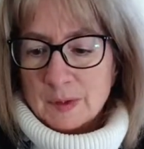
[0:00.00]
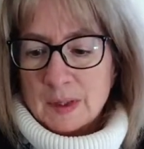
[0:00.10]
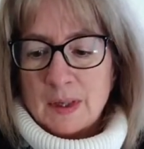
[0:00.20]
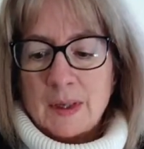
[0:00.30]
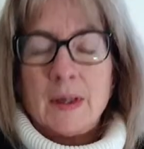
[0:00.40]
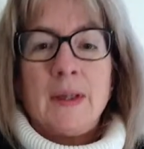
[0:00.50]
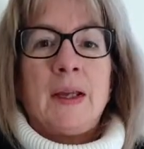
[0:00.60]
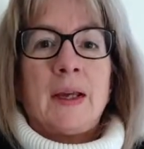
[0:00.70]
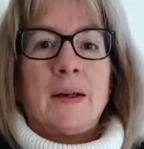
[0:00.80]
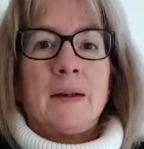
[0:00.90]
yeah,
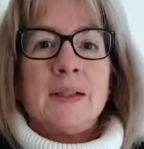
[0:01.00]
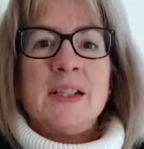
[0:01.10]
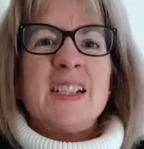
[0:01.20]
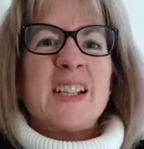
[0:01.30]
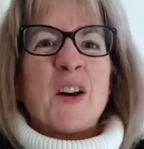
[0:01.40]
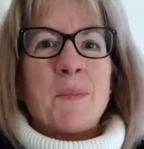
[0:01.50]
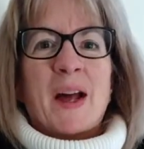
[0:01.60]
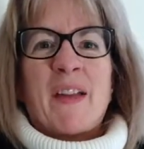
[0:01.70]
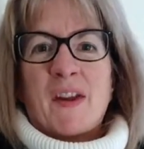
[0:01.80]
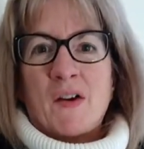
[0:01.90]
I didn't tell my
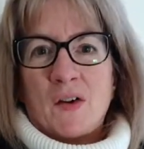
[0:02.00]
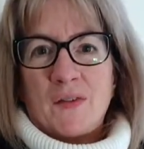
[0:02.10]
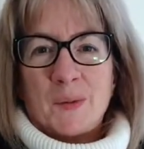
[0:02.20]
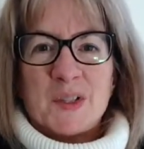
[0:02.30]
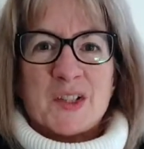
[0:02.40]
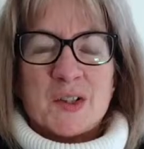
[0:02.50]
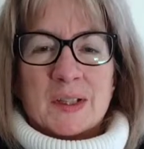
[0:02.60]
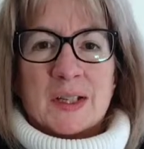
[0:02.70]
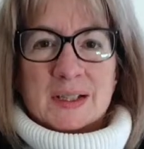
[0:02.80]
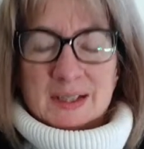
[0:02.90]
other half I was doing
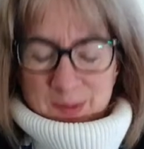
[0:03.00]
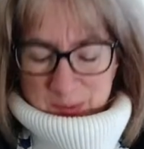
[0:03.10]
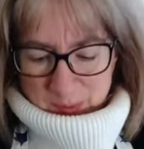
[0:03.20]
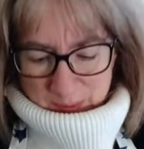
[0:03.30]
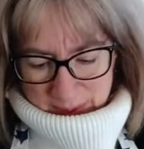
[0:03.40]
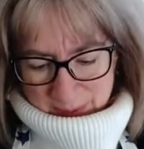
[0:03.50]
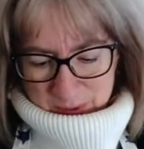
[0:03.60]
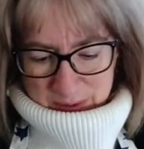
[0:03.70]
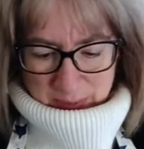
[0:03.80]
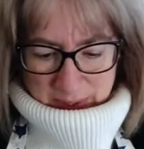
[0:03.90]
this, so it was
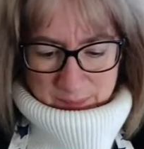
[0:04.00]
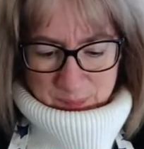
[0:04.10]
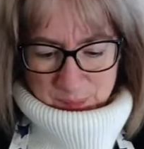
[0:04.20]
a bit